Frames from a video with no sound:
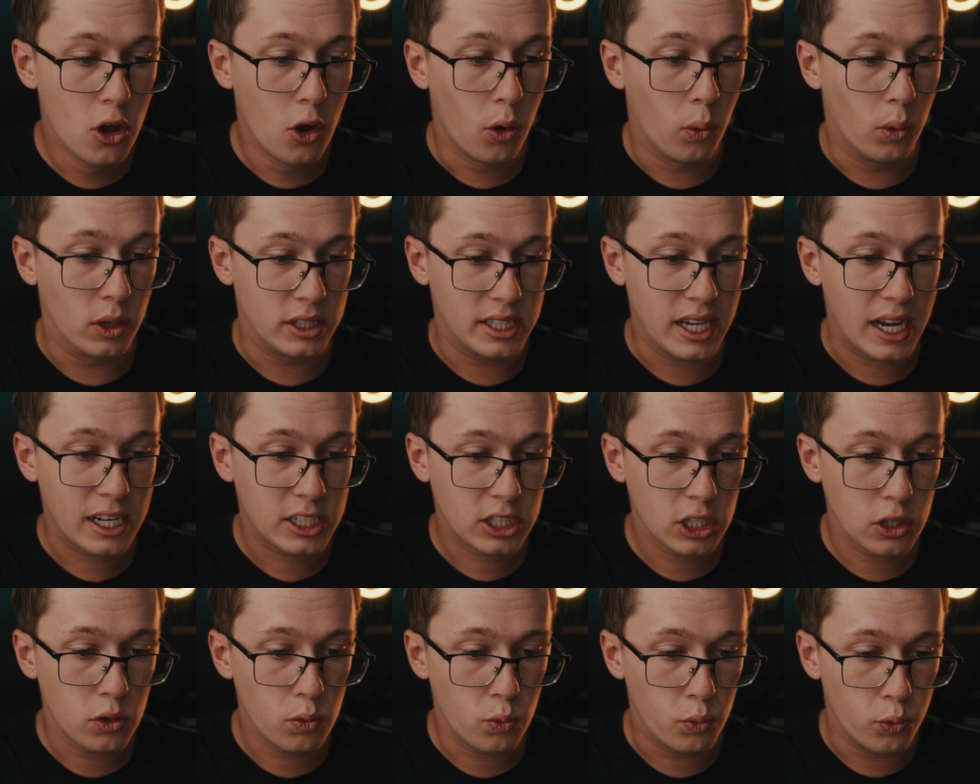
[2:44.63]
what's
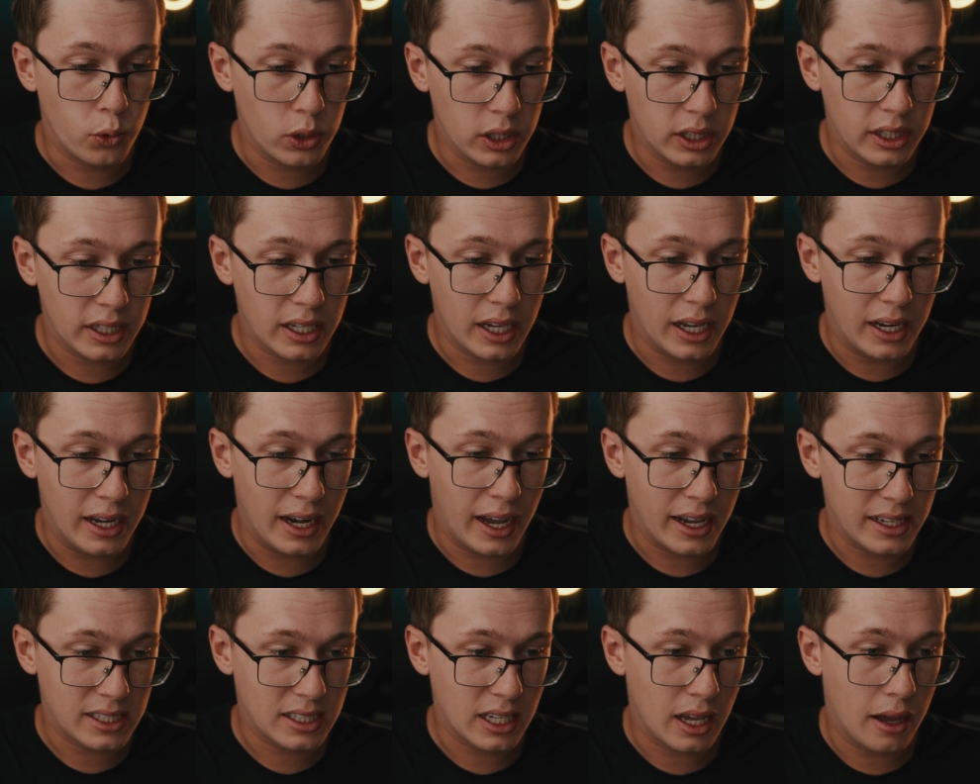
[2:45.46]
actually really
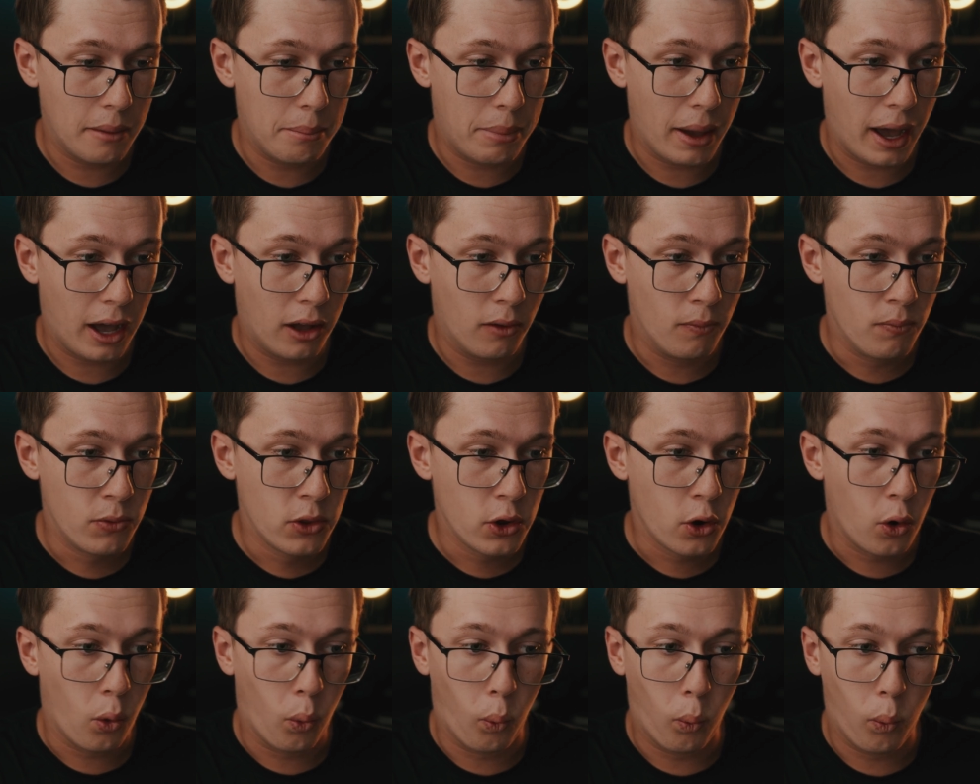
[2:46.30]
nice about
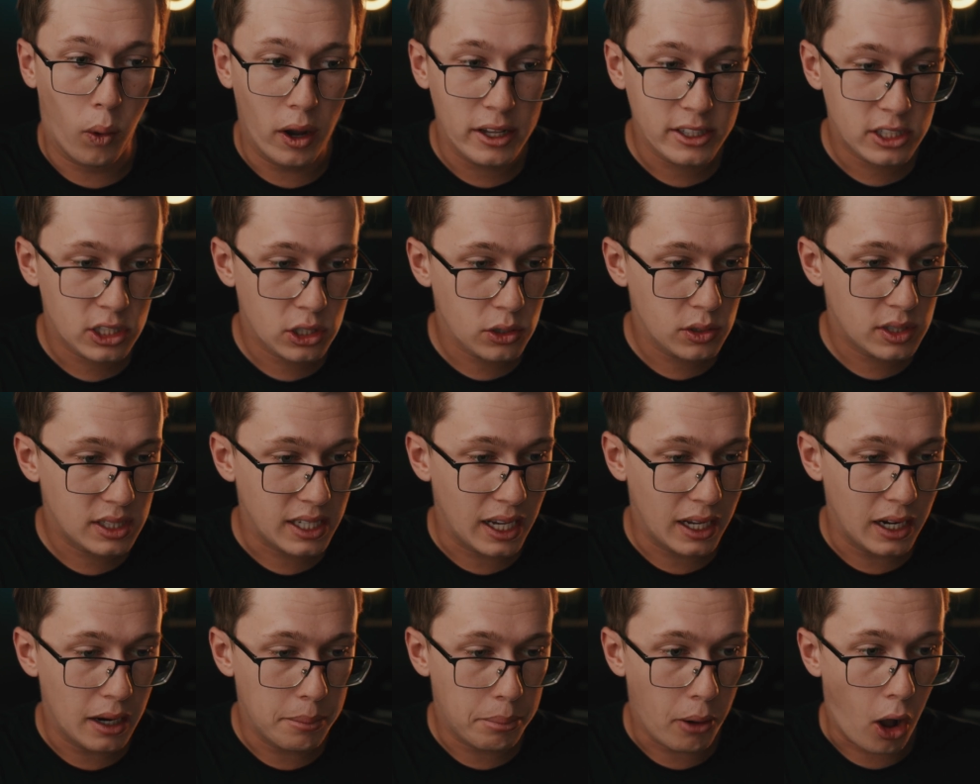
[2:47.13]
once you
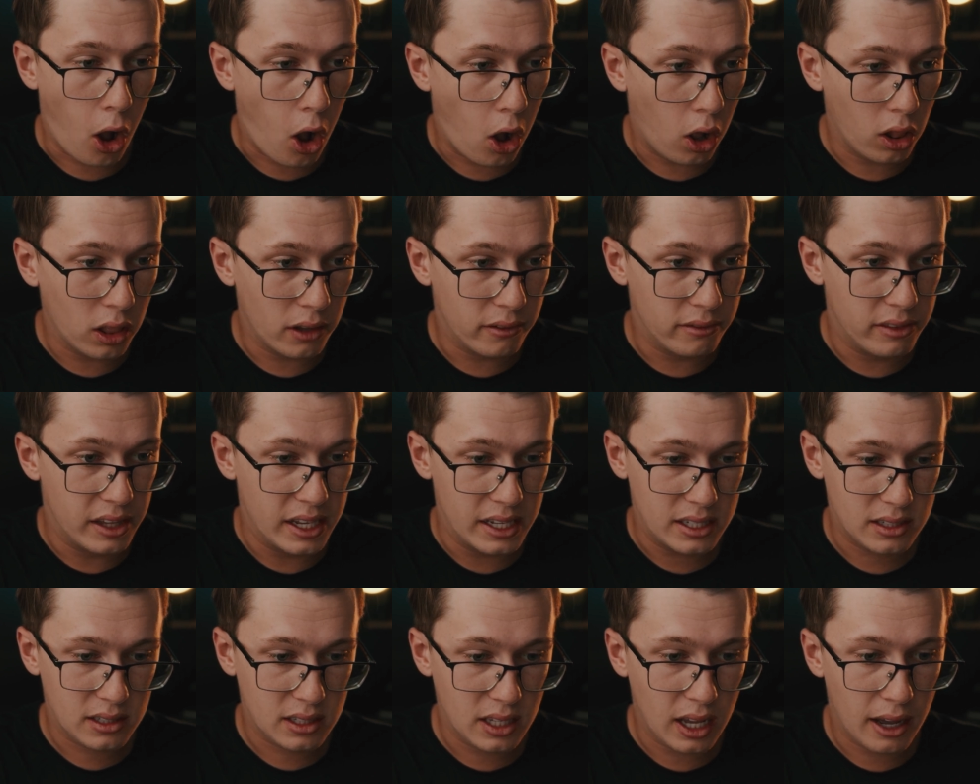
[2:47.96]
set up all of
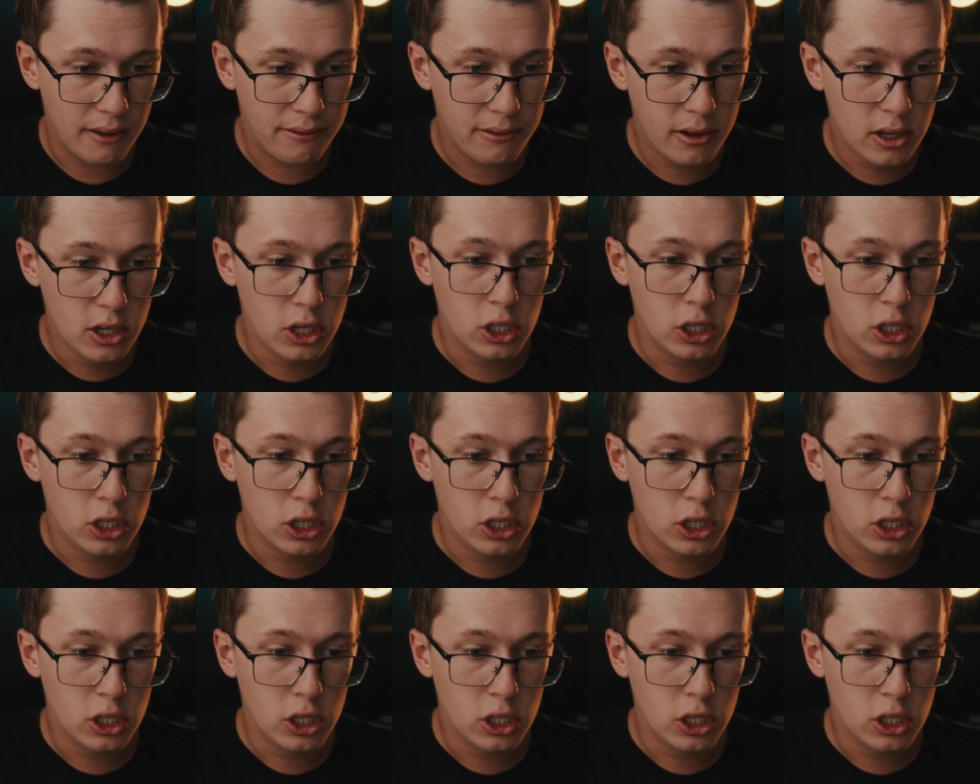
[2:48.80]
this stuff,